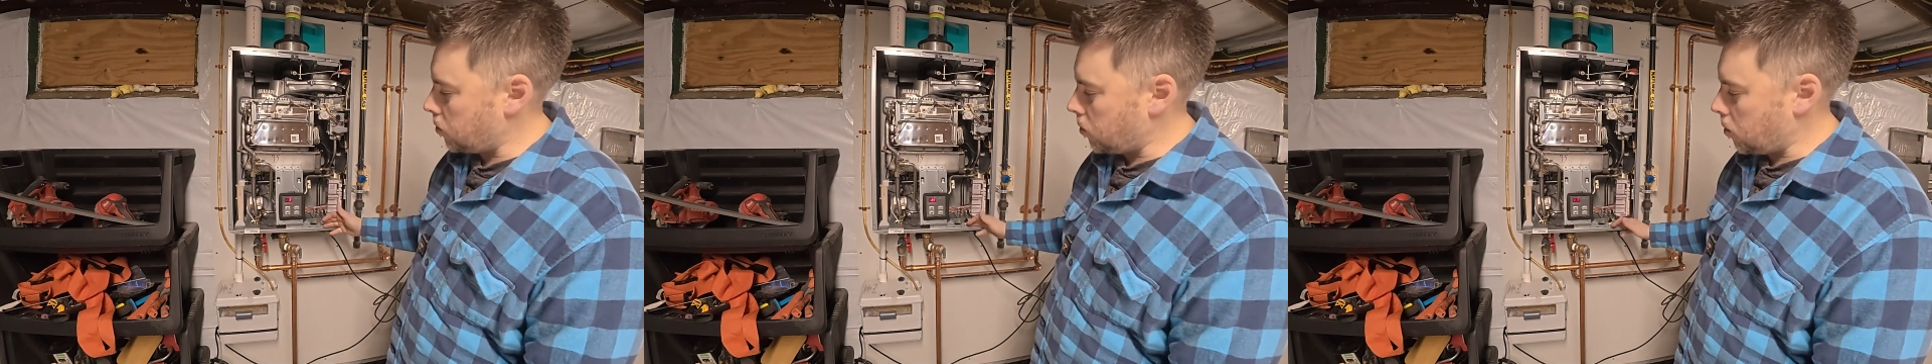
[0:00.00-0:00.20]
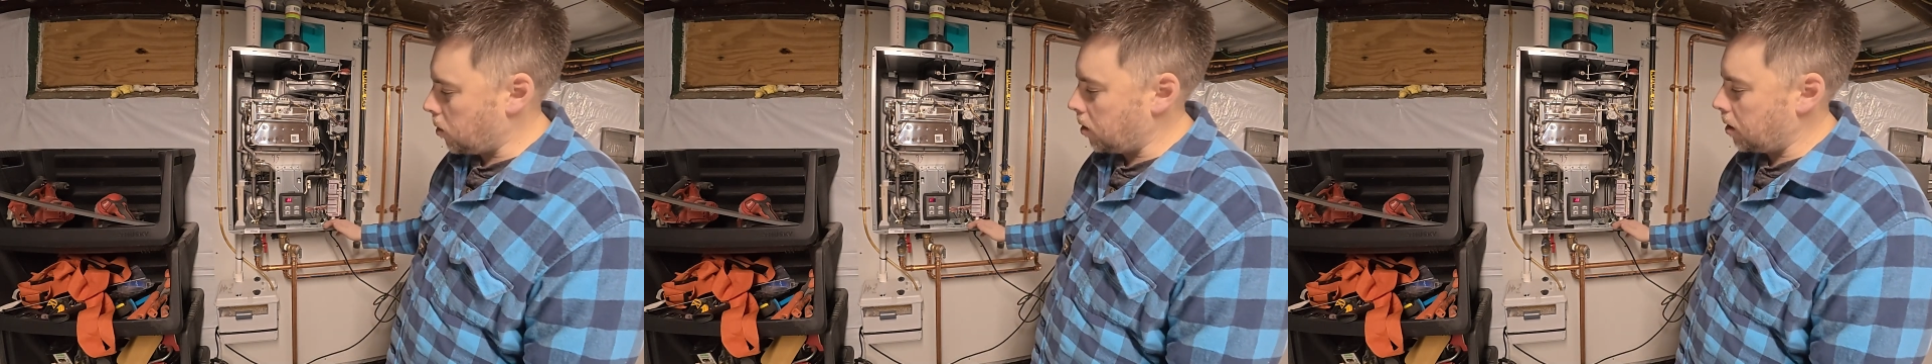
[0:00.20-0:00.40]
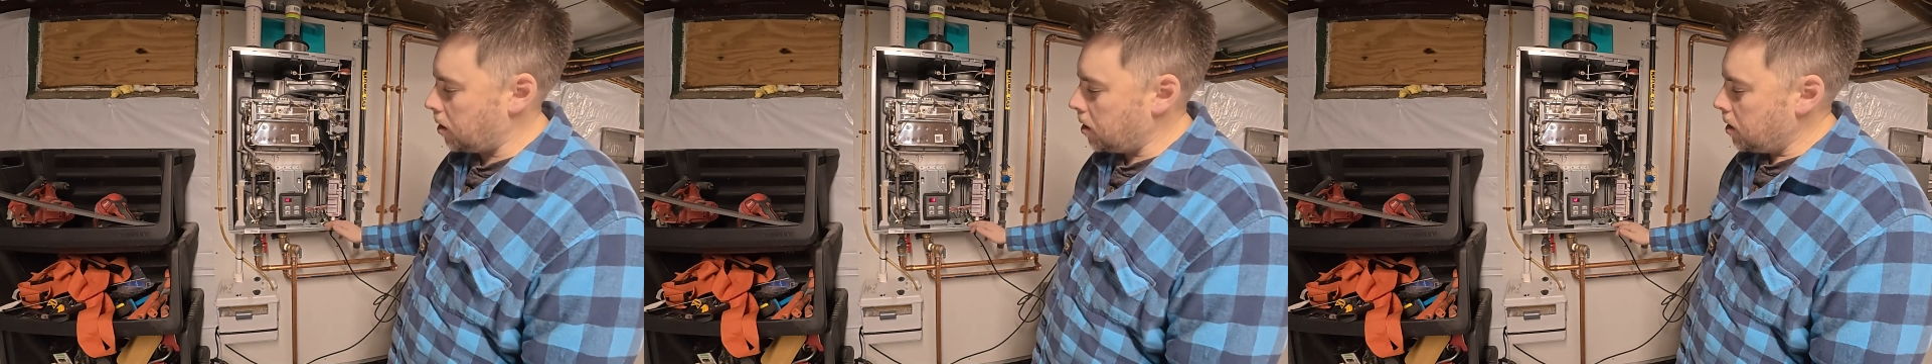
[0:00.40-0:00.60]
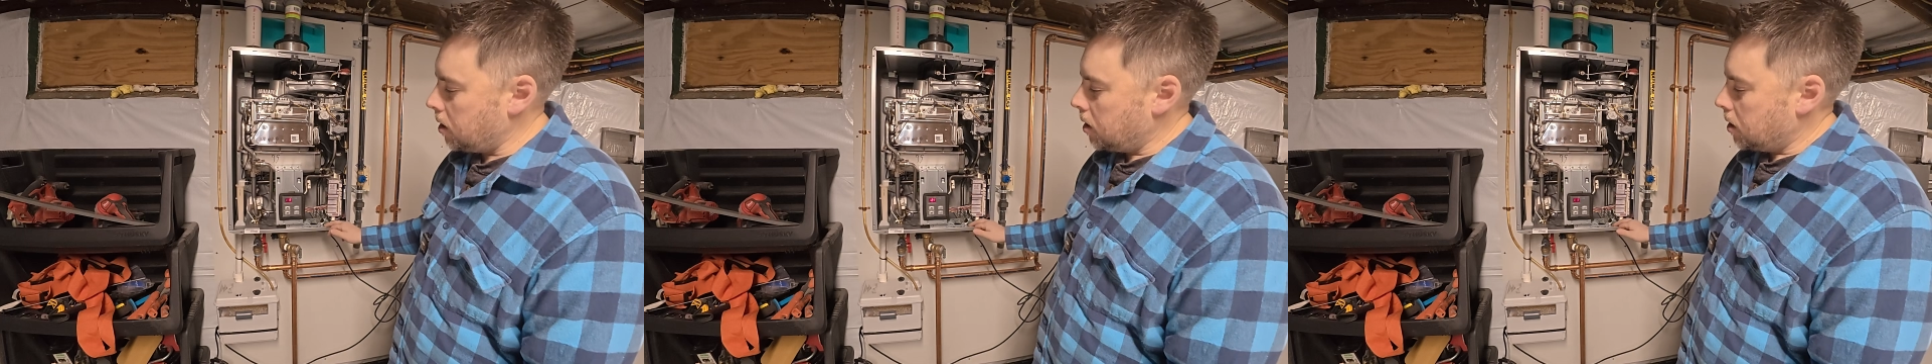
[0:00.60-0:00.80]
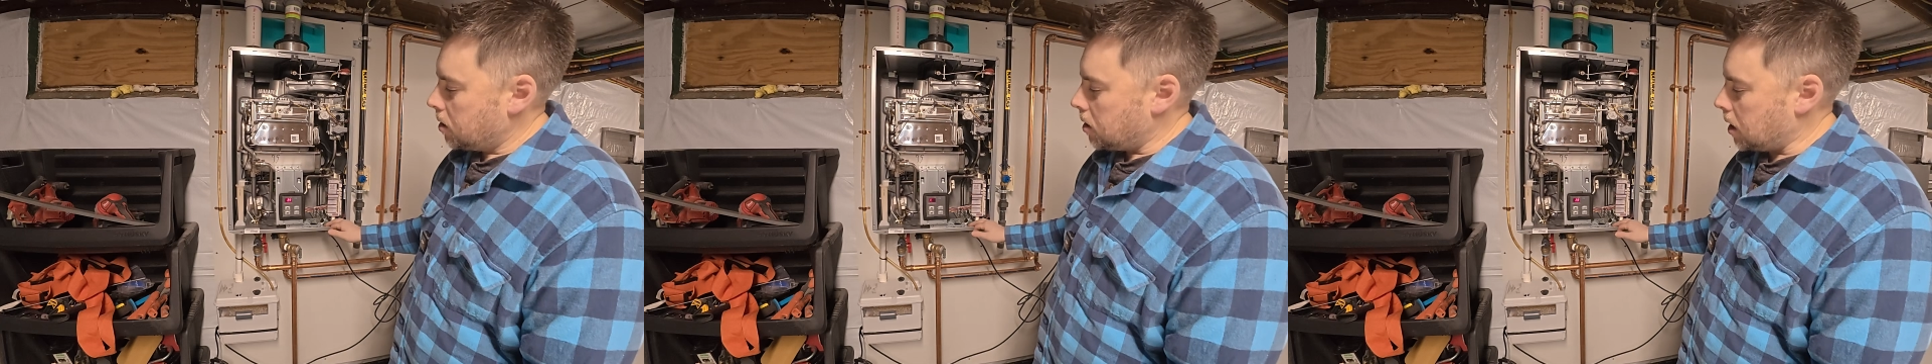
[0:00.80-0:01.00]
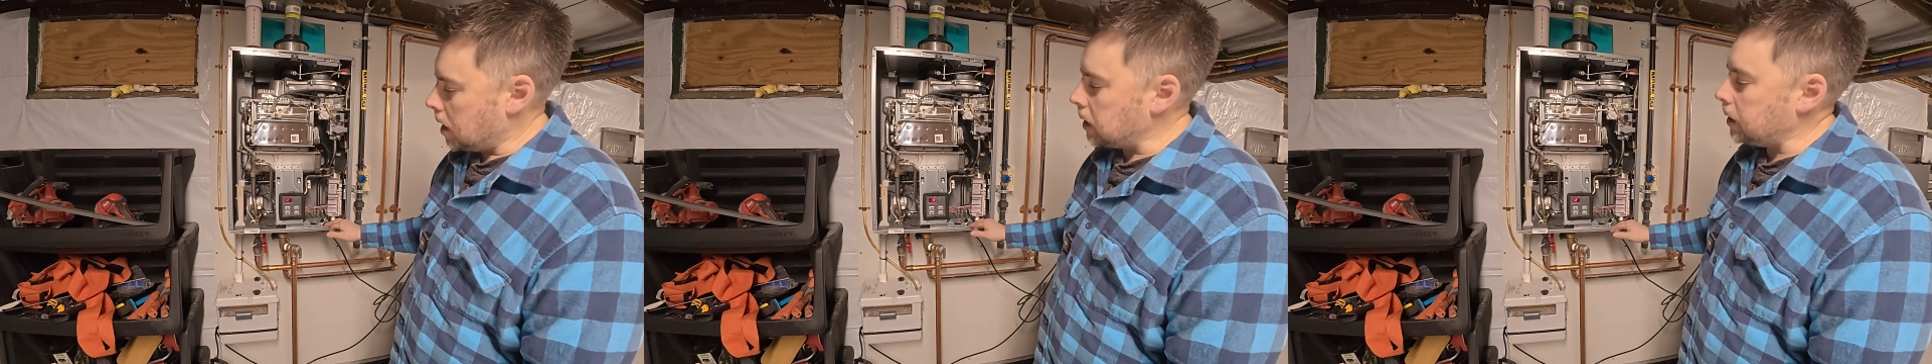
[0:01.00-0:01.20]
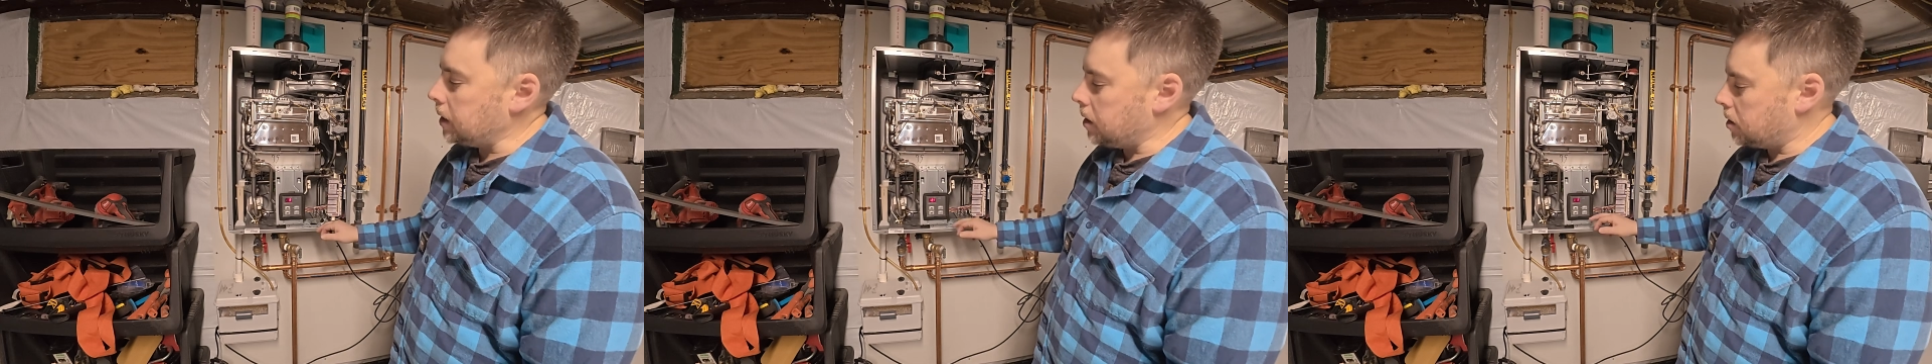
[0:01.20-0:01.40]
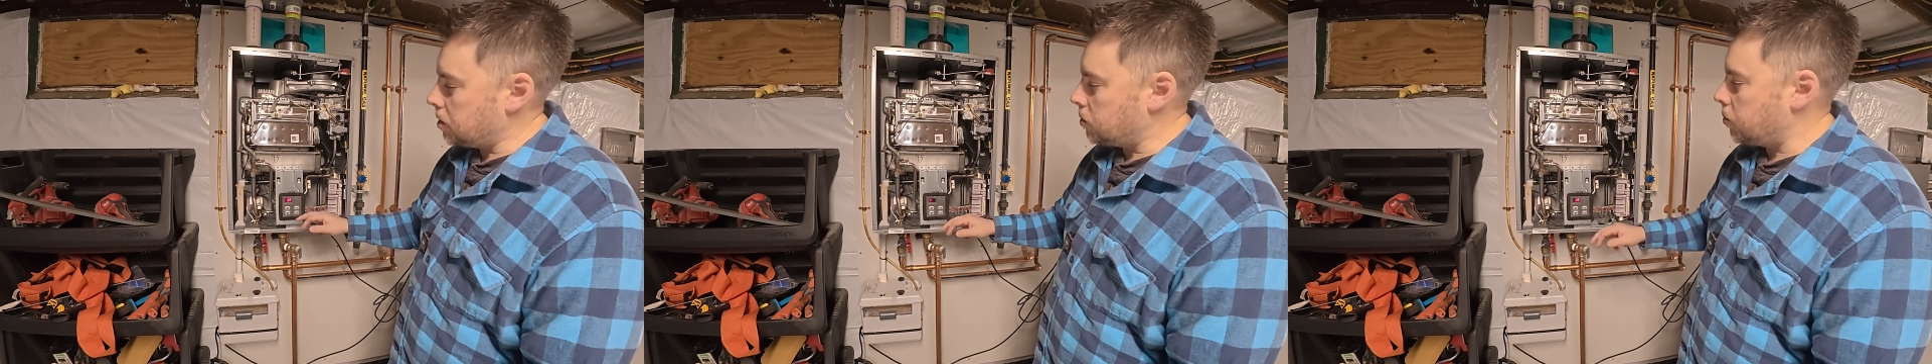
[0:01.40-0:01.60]
or
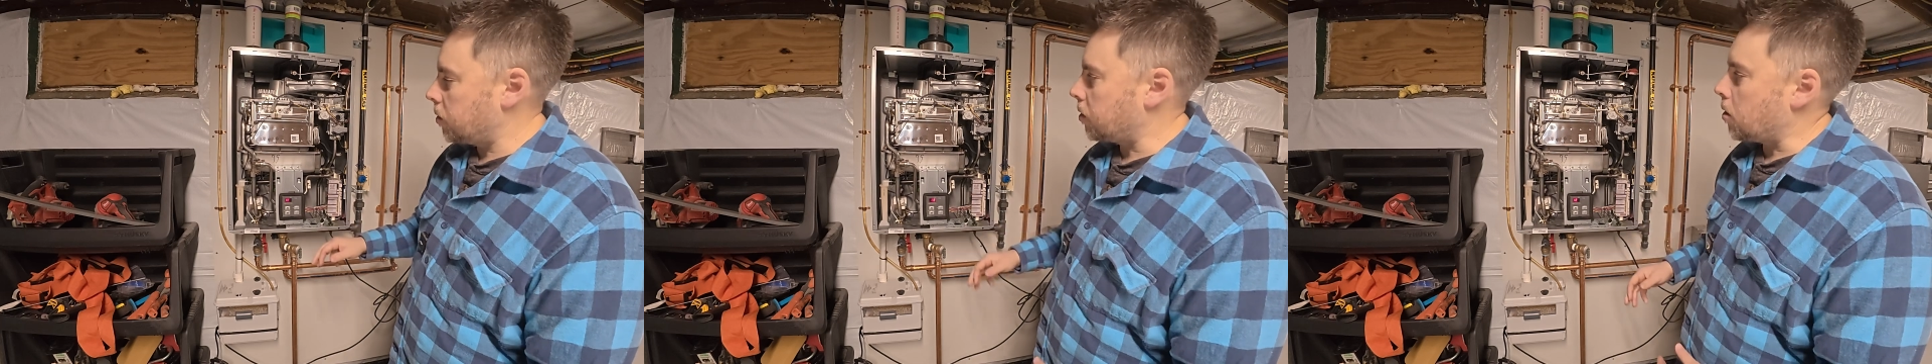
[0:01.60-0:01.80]
leaks with